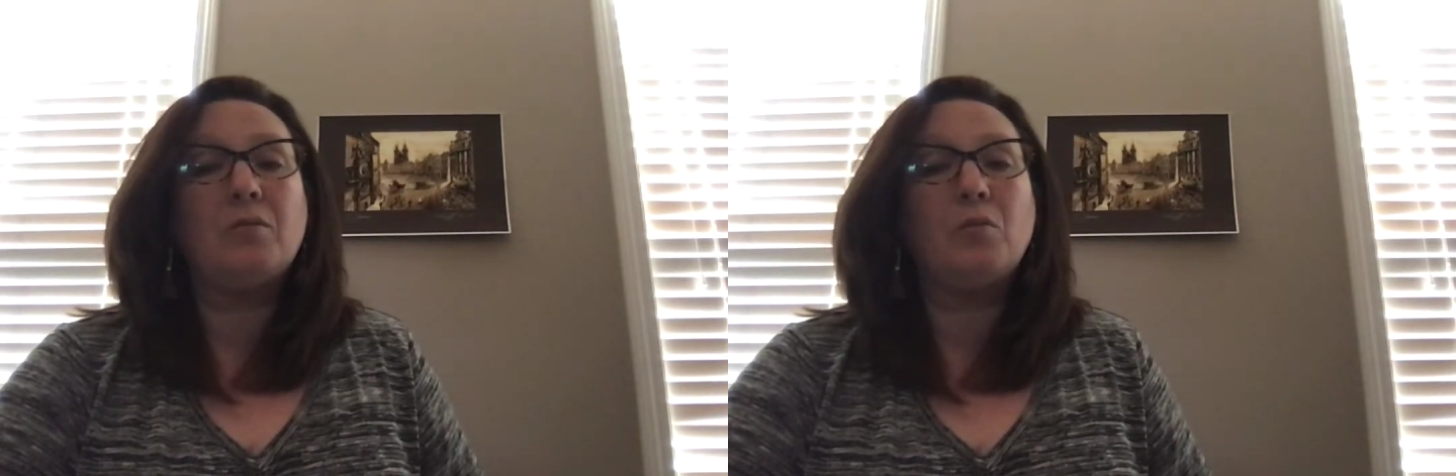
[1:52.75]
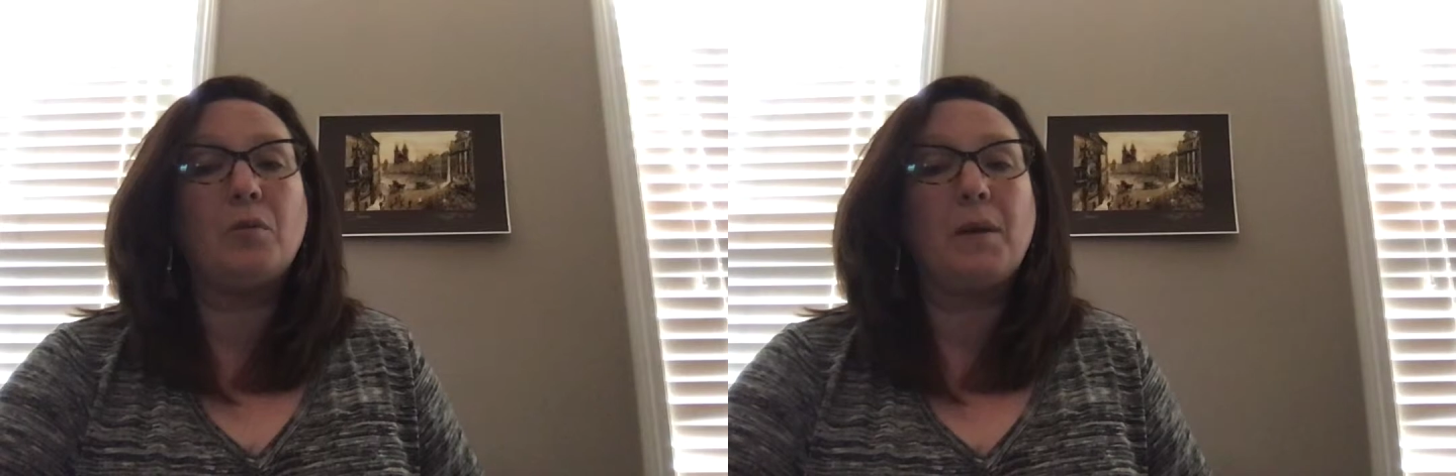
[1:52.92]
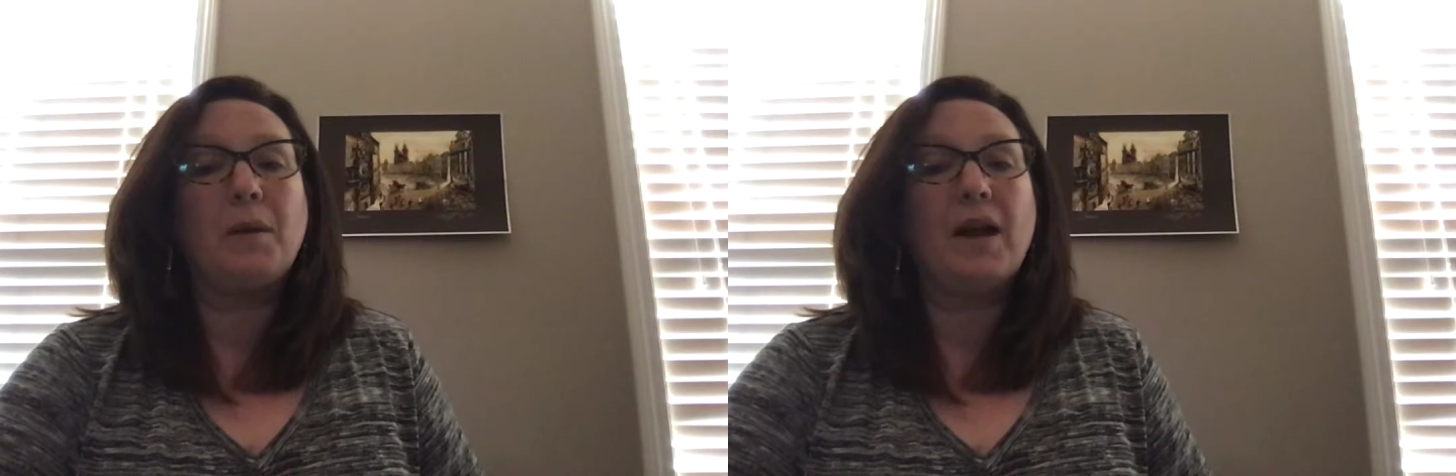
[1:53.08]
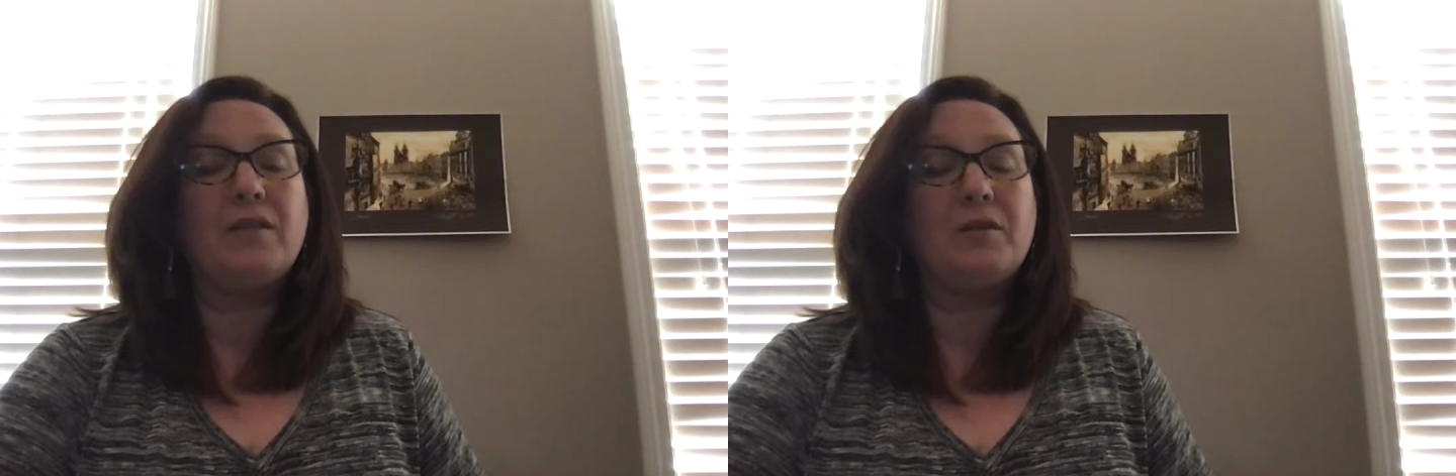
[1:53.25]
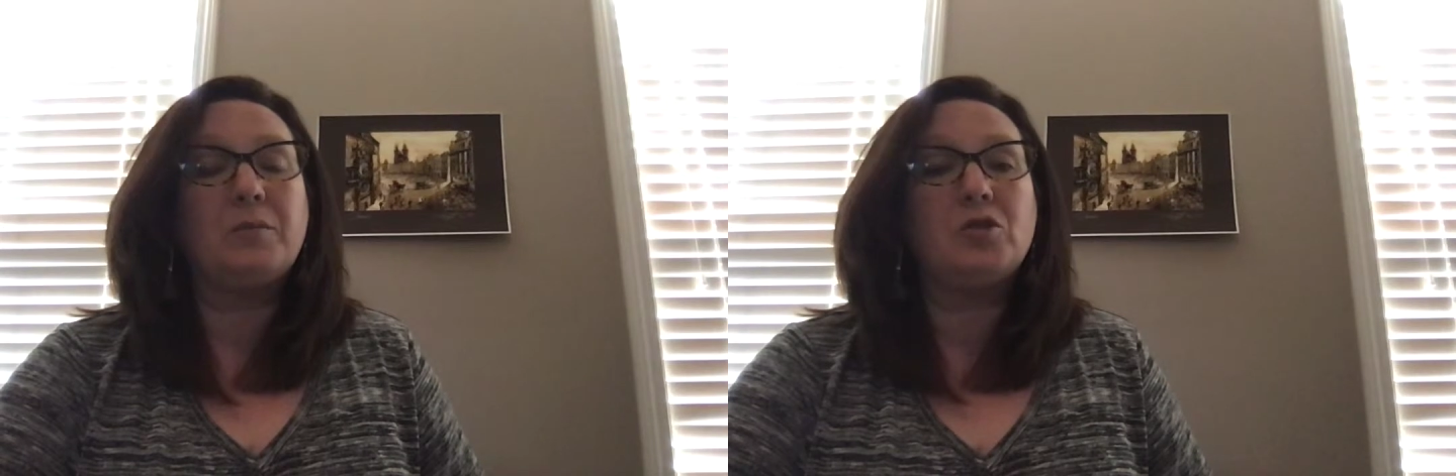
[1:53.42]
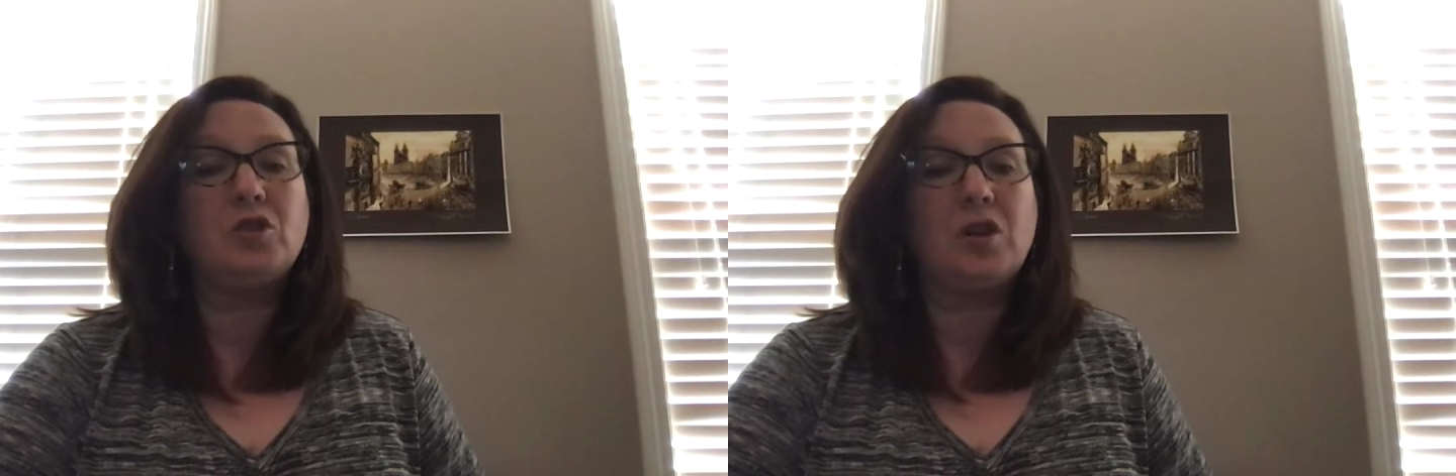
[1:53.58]
more
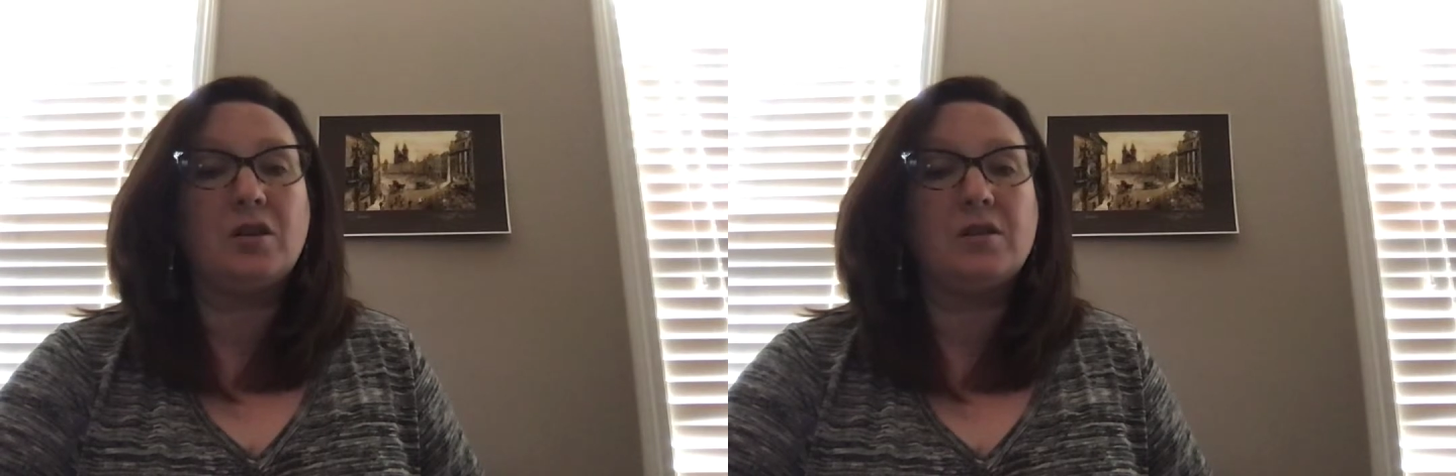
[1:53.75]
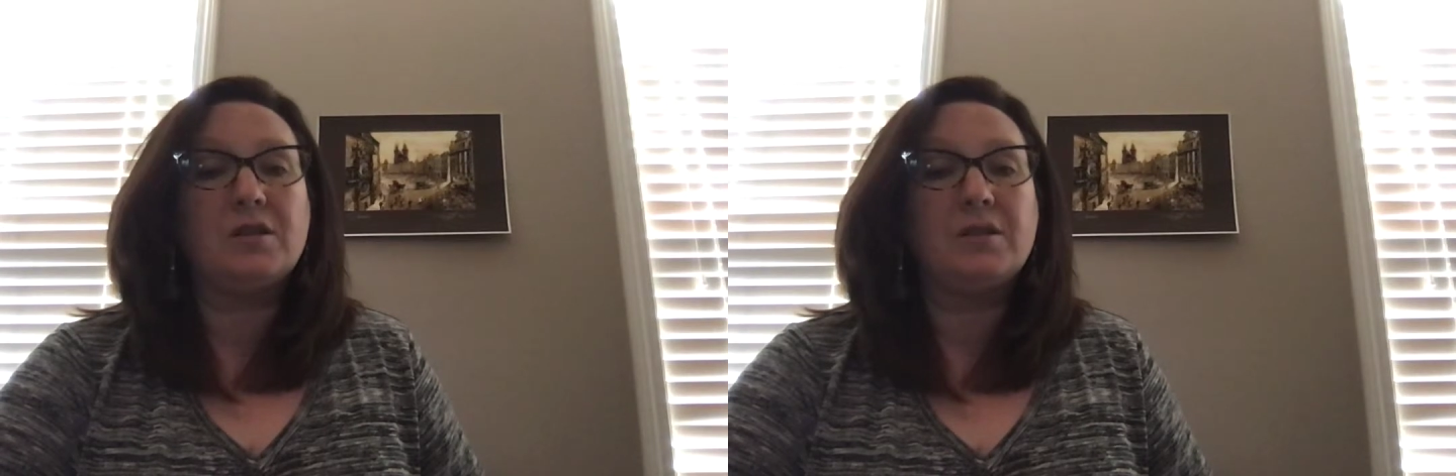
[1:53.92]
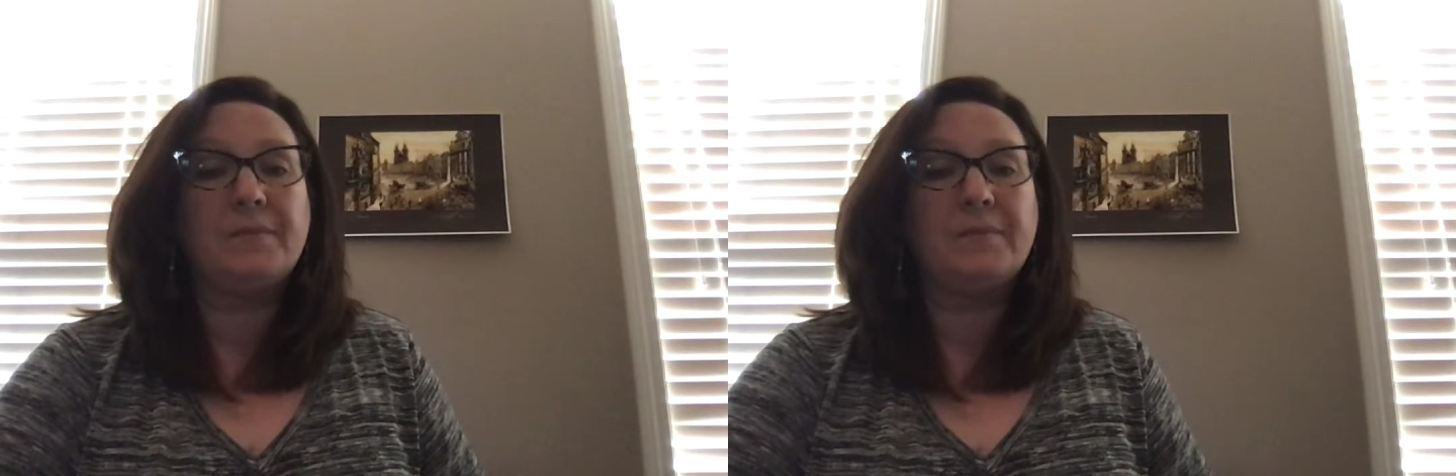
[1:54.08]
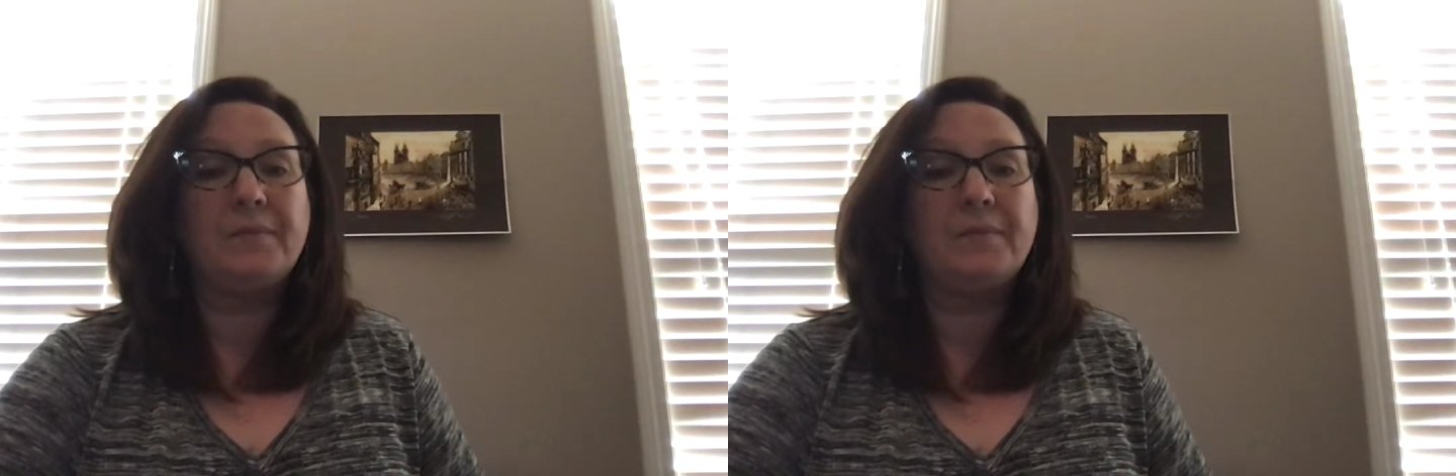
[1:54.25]
palatable chunks.